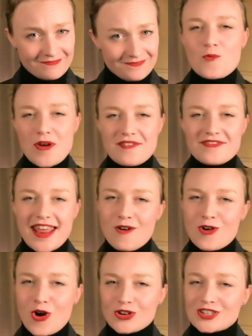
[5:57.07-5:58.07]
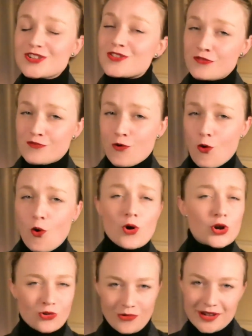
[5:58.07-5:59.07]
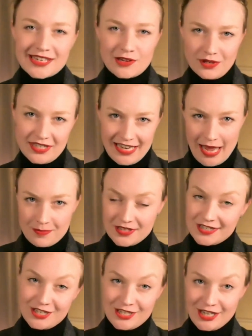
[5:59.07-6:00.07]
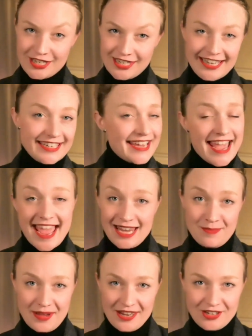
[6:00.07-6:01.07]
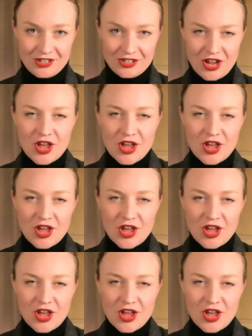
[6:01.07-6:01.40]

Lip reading: We've now got the 4 critical steps to succeed any pitch: